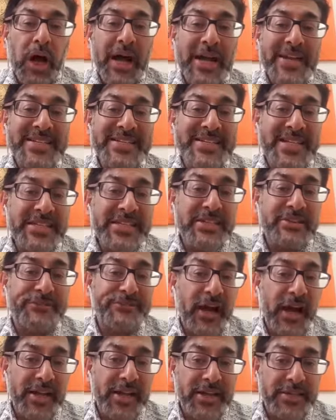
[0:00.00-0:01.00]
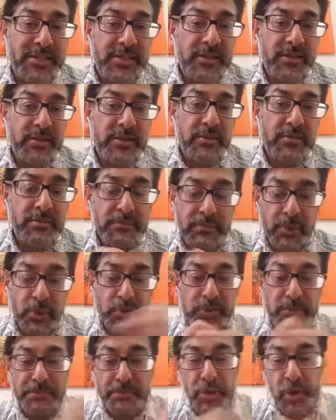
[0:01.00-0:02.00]
Identify it.
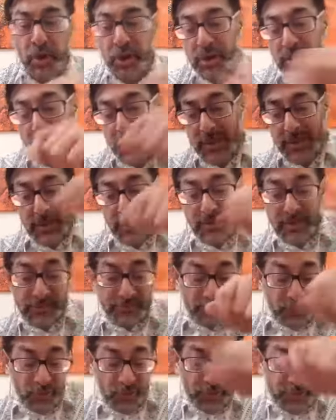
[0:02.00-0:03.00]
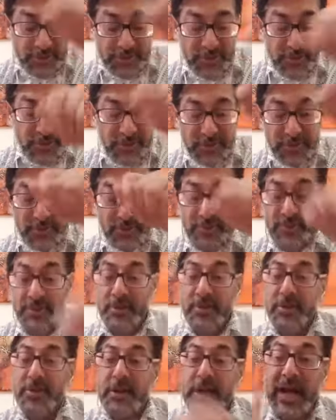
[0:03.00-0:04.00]
Bold and block, color, fluorescent.
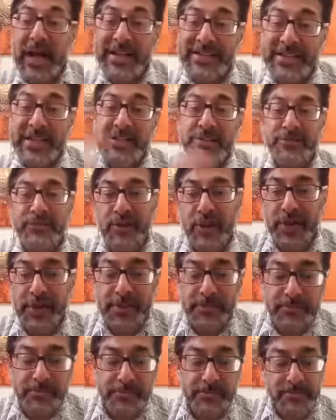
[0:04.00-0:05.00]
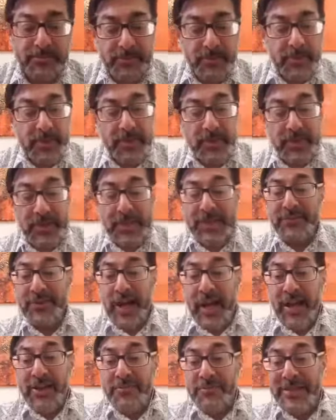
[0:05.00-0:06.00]
Identify it. Like
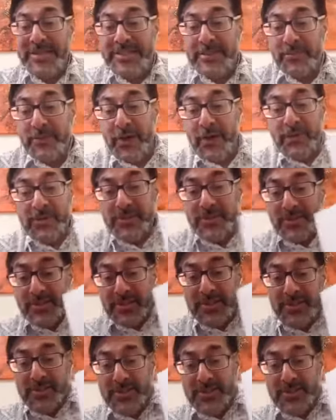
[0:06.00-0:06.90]
even I've made some notes.